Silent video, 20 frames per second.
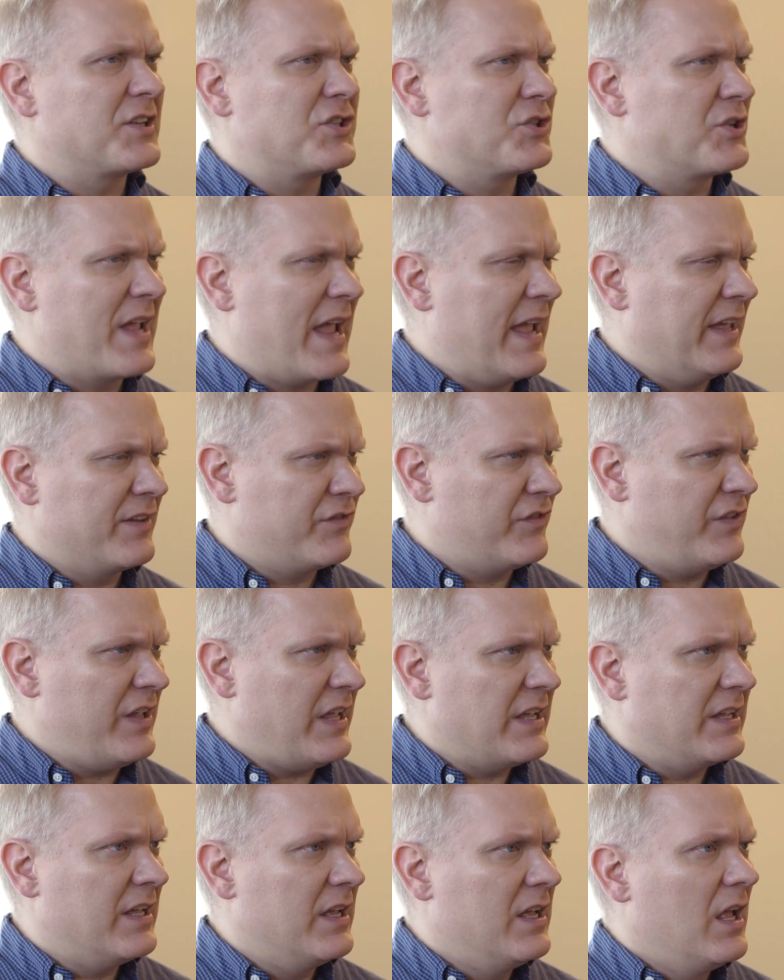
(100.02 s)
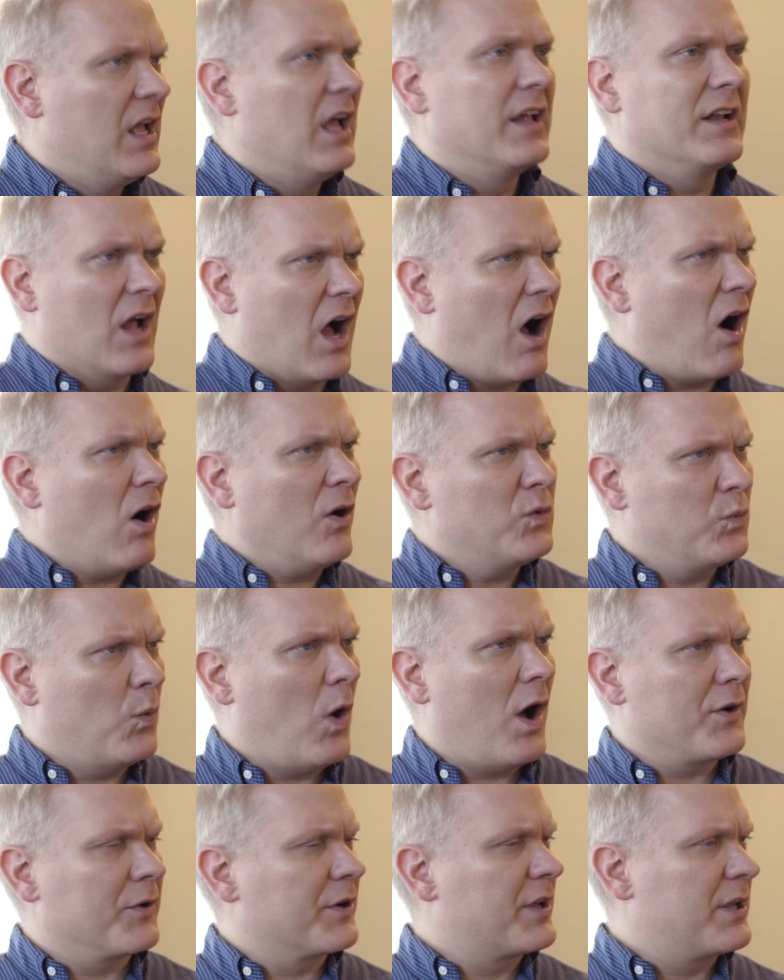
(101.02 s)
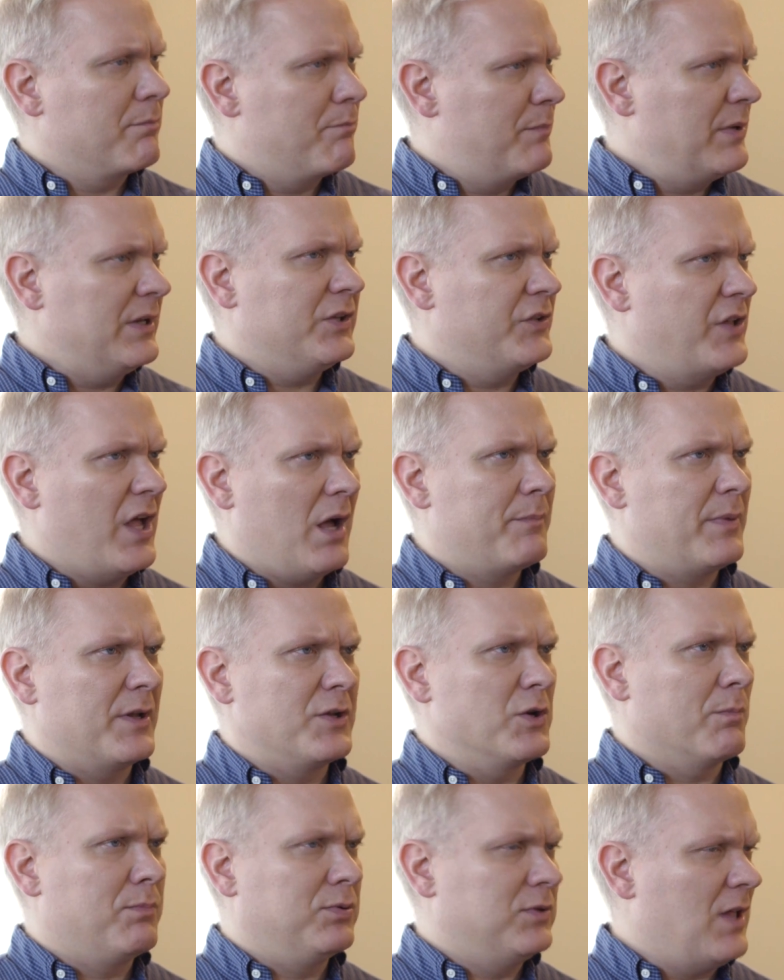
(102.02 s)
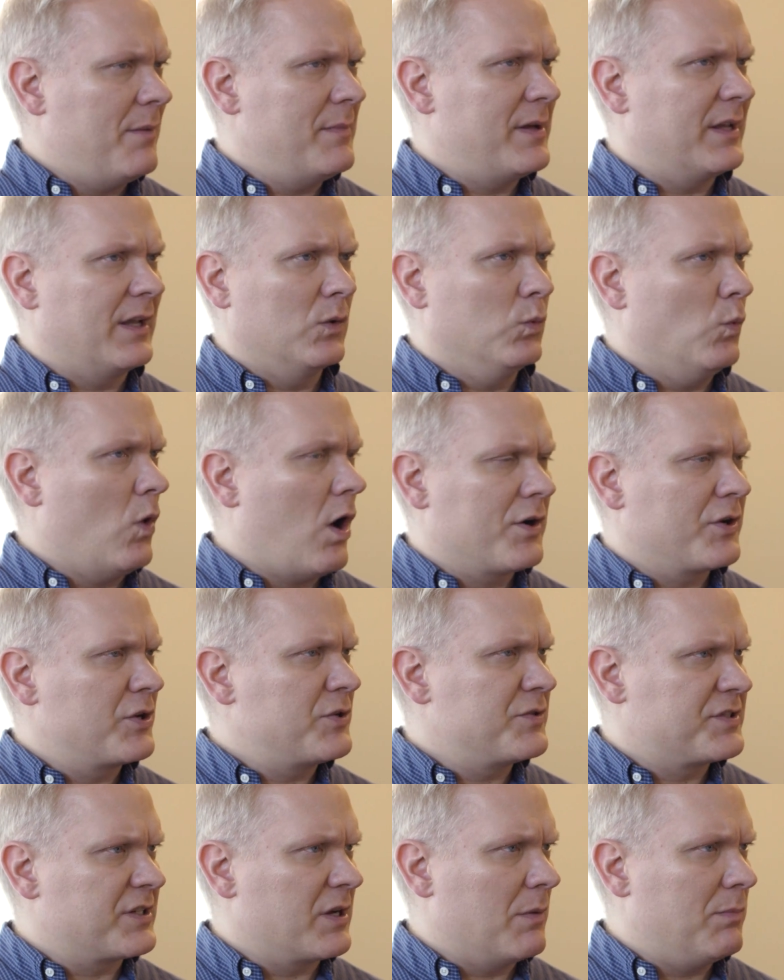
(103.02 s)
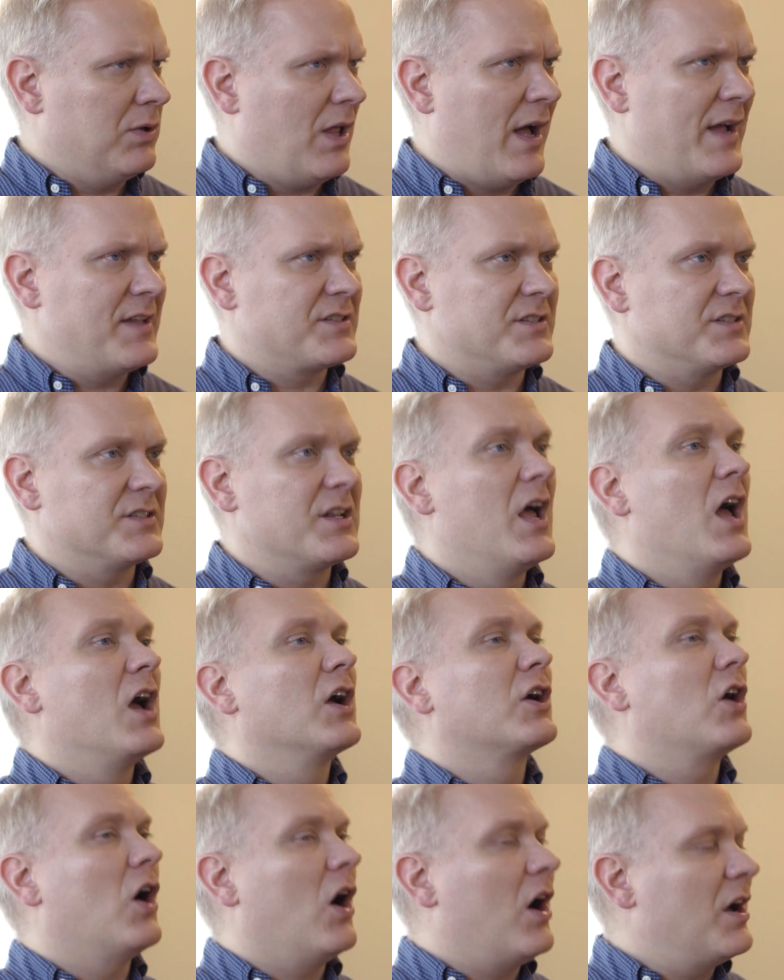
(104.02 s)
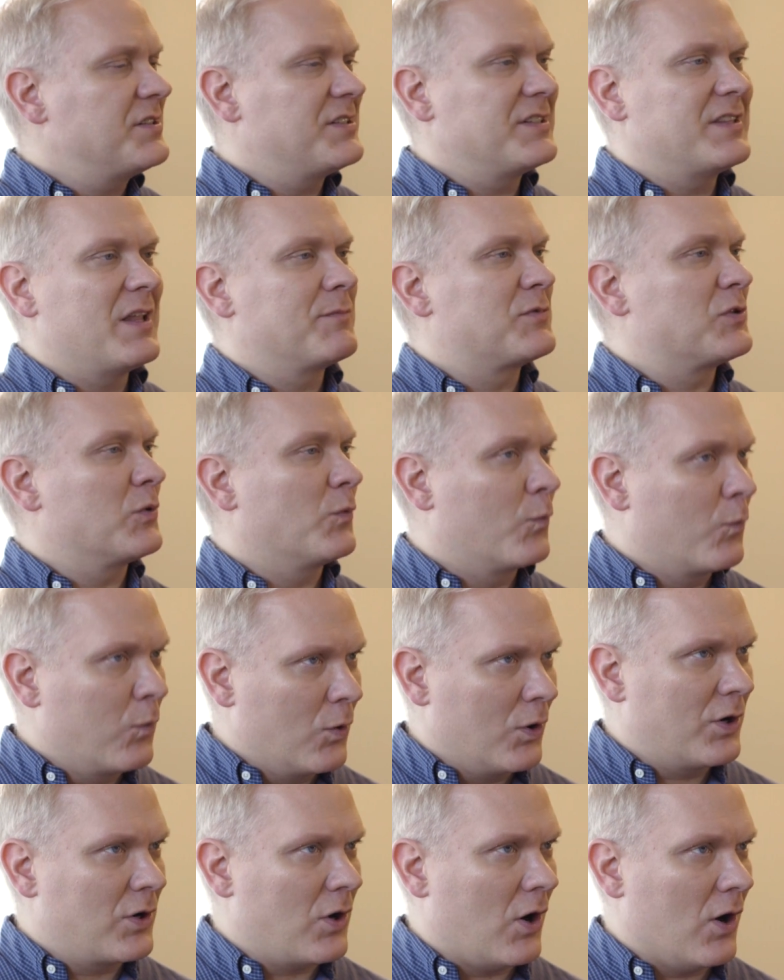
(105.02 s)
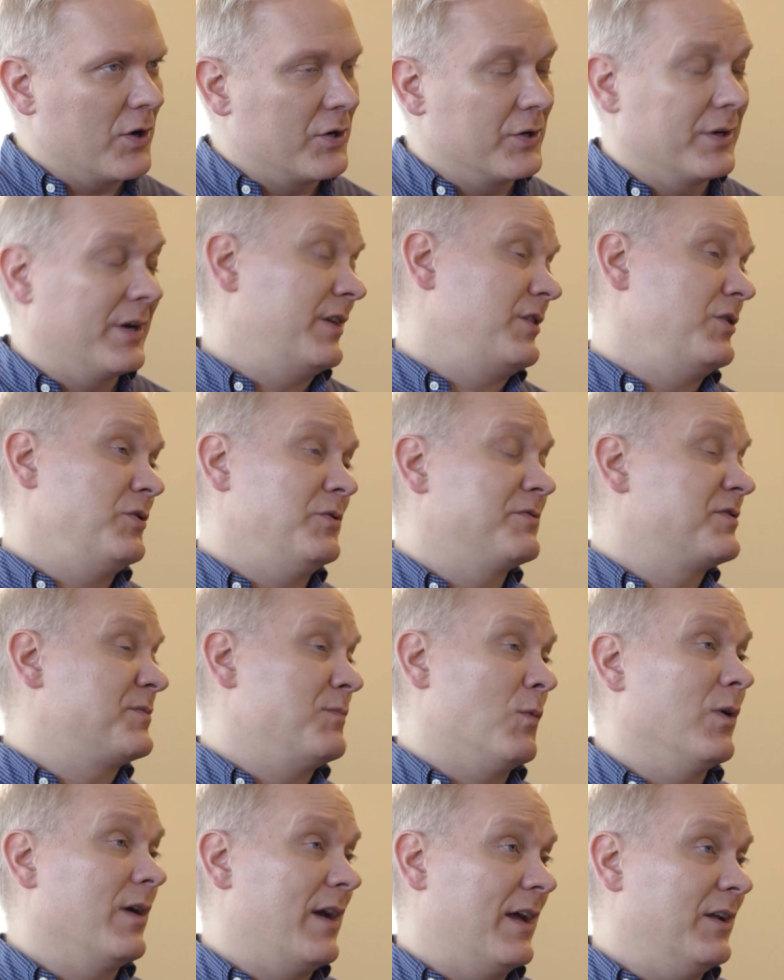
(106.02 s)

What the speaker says: that you can't see. Now, hard water can build up in your plumbing and water-using appliances, causing them to work harder and use more